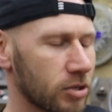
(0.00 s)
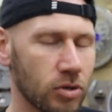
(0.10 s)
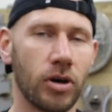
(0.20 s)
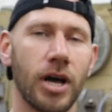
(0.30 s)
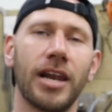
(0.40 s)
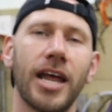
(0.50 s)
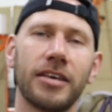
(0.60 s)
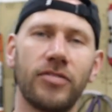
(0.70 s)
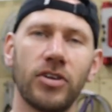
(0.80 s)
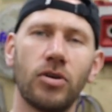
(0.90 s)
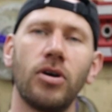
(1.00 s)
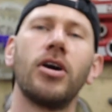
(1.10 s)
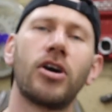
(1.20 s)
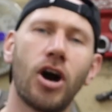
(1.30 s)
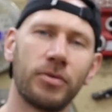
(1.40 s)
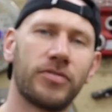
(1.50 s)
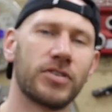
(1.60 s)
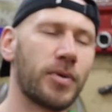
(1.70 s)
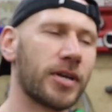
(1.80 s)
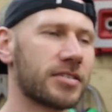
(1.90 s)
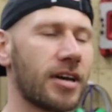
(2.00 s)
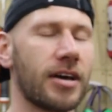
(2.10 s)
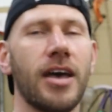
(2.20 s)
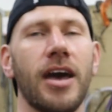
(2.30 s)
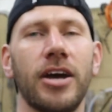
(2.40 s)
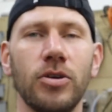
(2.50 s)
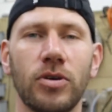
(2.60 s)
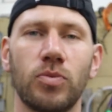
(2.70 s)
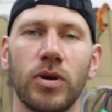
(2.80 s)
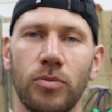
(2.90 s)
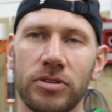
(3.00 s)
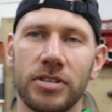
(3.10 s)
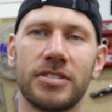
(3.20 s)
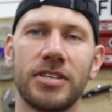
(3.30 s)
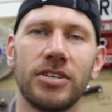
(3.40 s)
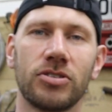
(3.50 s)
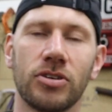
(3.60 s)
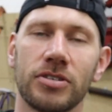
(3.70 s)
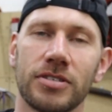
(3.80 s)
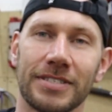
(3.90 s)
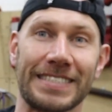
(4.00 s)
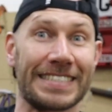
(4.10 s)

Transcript: So like the video, comment for Spencer, and you could win one of these T-shirts.